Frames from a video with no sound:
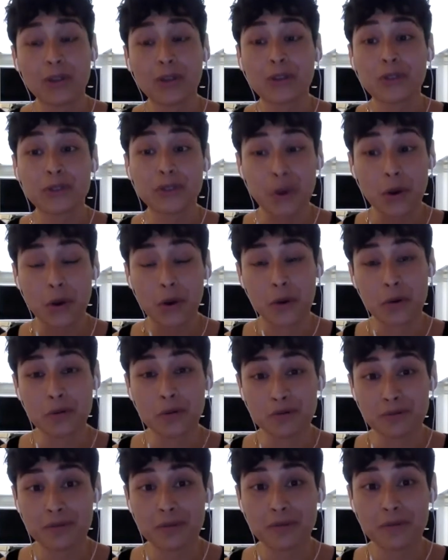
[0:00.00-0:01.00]
So
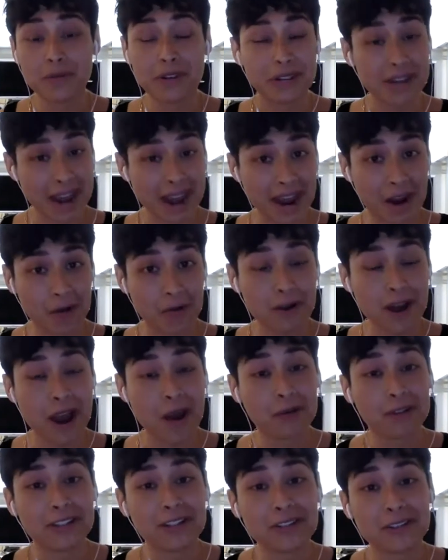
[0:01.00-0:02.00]
now I
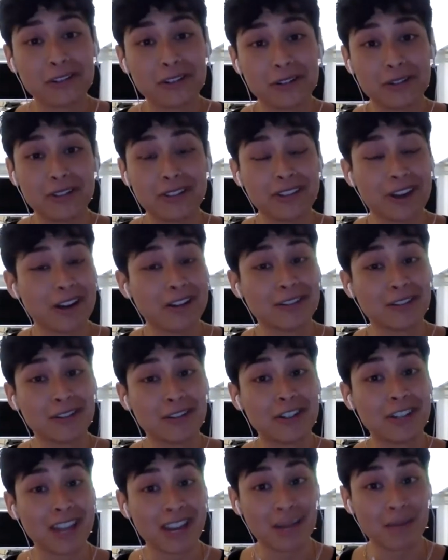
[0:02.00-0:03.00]
will introduce Dr.
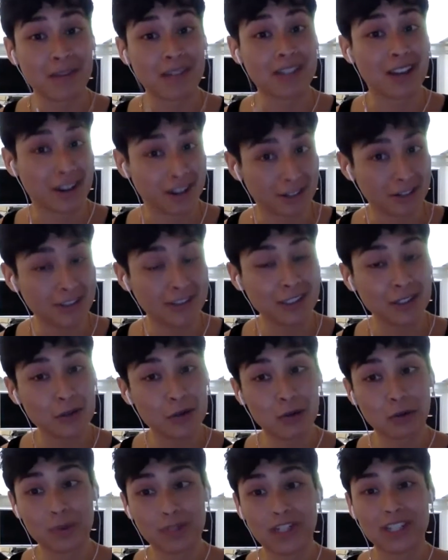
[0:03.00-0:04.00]
Shana MacDonald,
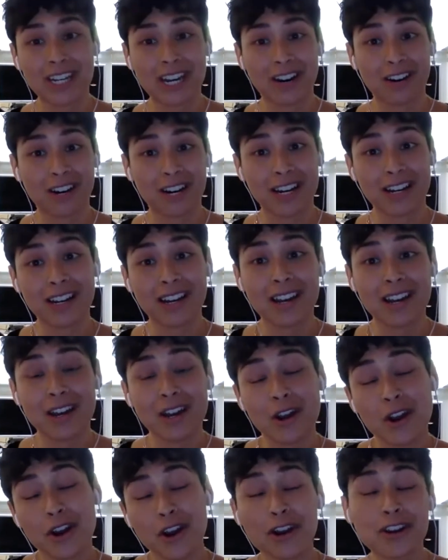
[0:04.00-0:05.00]
who will be sharing
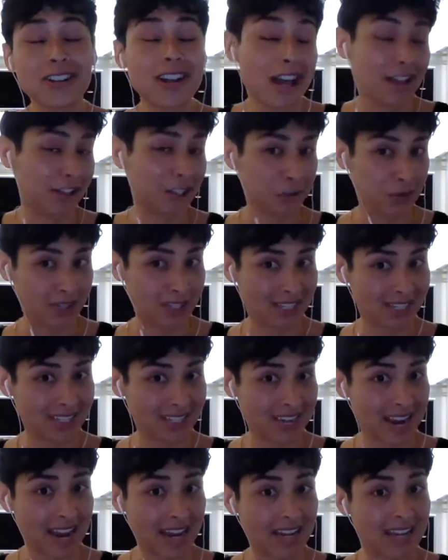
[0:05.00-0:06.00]
her knowledge with us
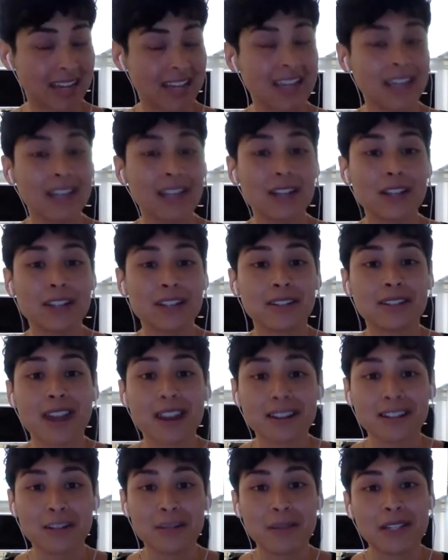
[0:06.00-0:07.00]
today. So
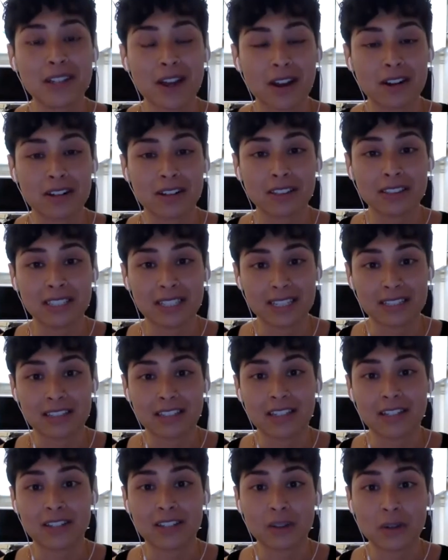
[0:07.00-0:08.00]
Dr. MacDonald is
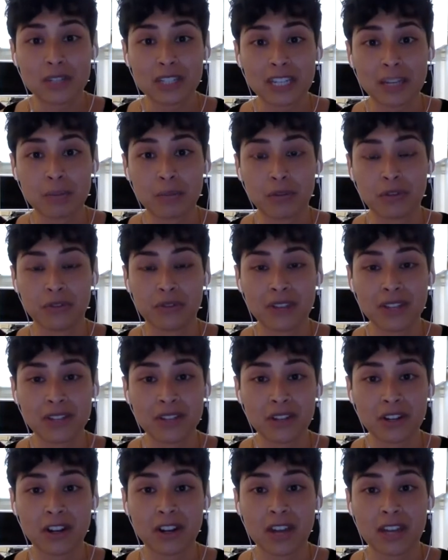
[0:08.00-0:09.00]
an associate
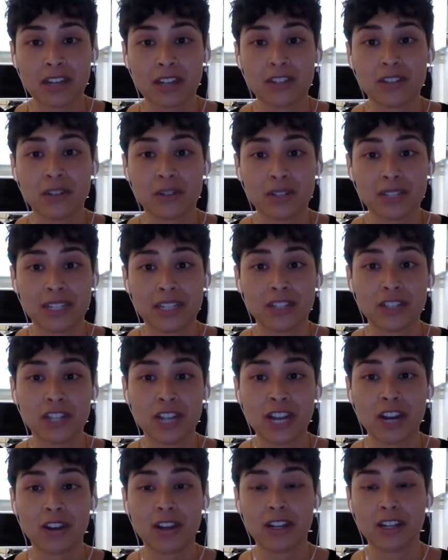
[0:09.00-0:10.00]
professor and associate
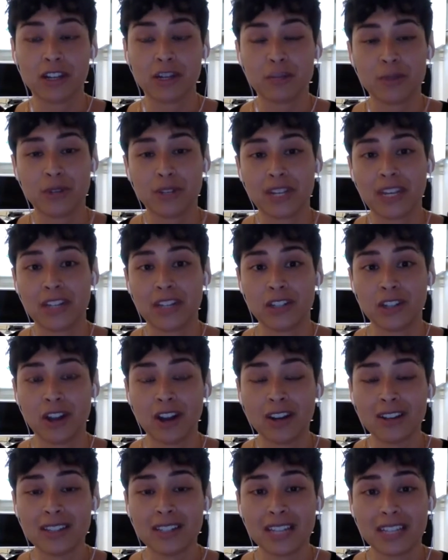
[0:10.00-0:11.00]
chair in communication
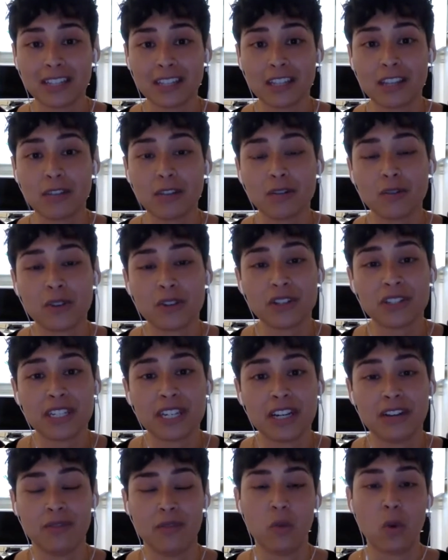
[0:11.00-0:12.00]
arts at the
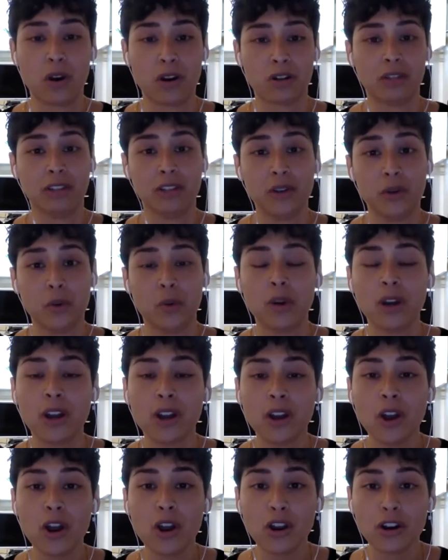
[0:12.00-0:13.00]
University of Waterloo.
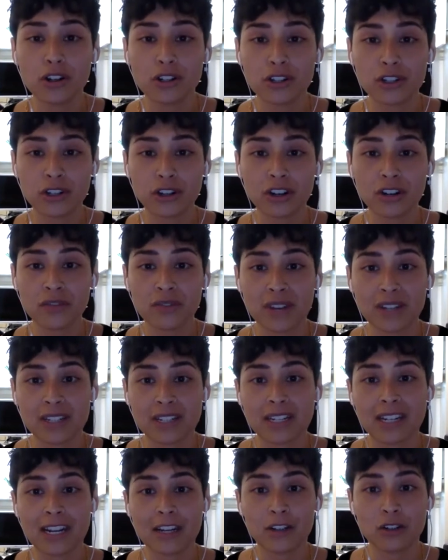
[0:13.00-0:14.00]
Her
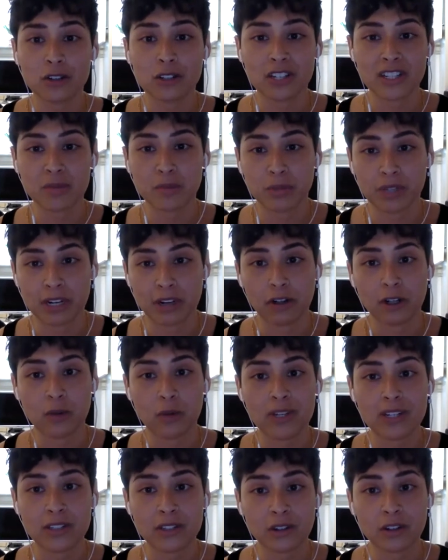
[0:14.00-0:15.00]
SSHRC-funded interdisciplinary
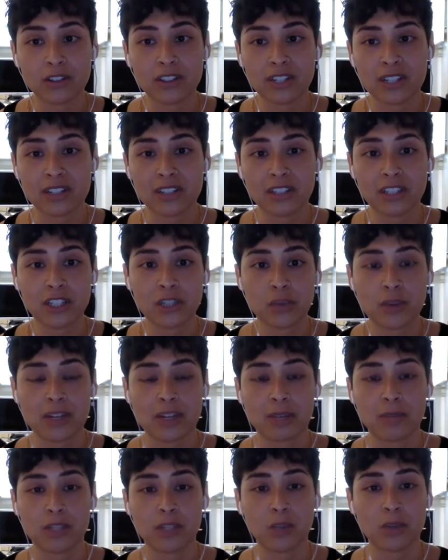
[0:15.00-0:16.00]
research is
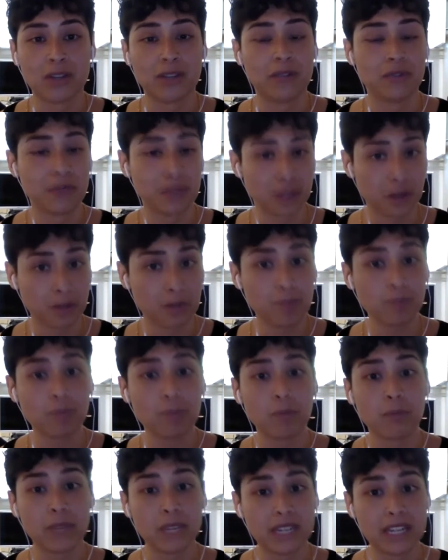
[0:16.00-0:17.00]
situated between film,
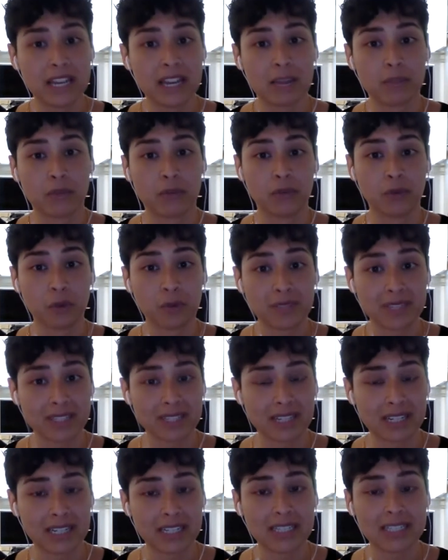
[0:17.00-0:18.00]
media, and performance
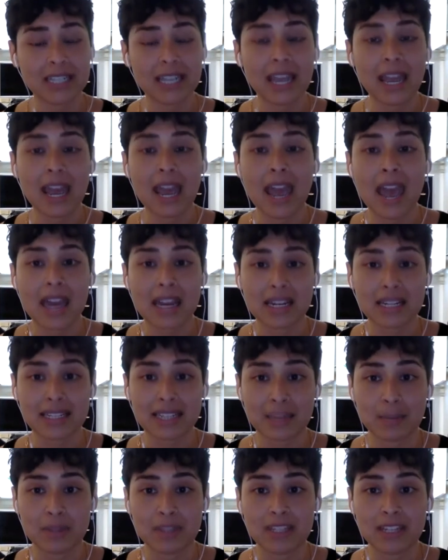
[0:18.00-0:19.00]
studies and
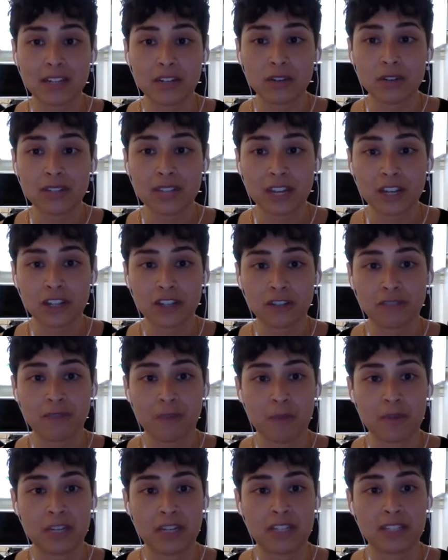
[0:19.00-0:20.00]
examines intersectional
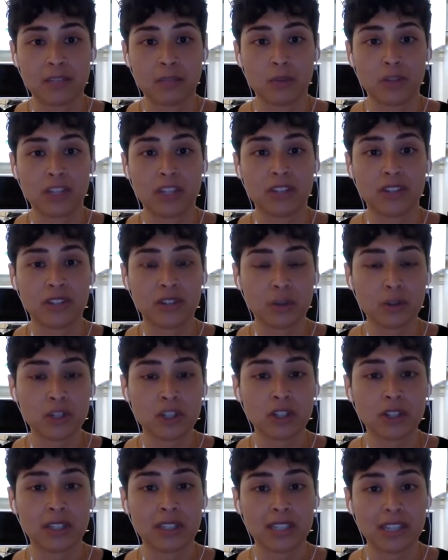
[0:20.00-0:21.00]
feminism within
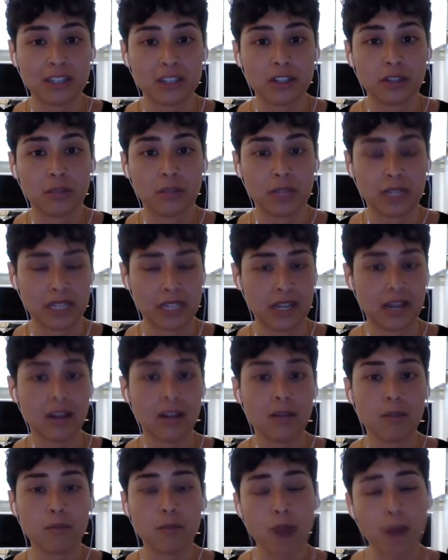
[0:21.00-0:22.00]
social and digital media,
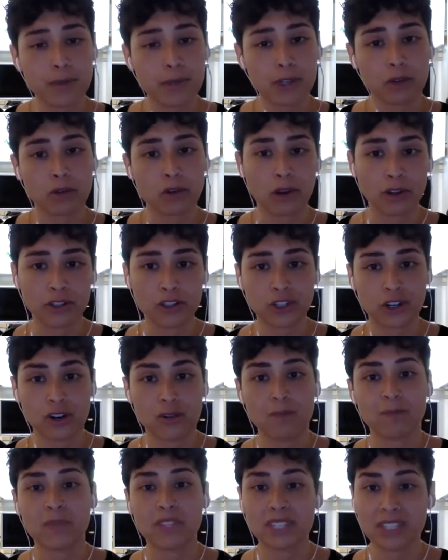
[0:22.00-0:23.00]
popular
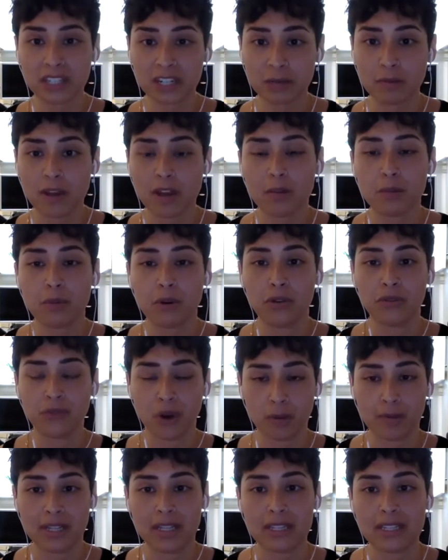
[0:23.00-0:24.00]
culture, cinema,
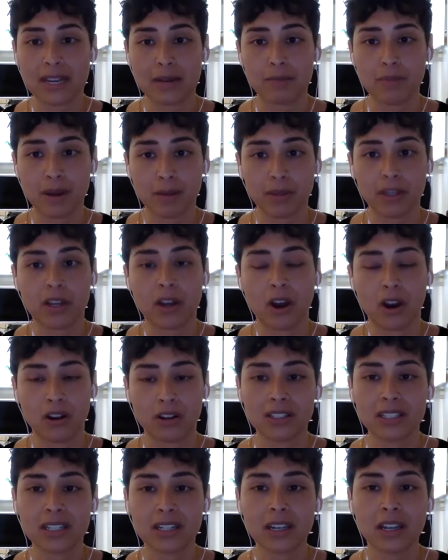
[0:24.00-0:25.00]
performance, and public
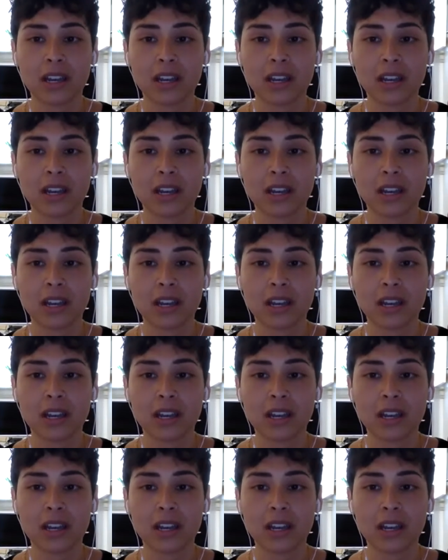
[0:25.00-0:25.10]
art.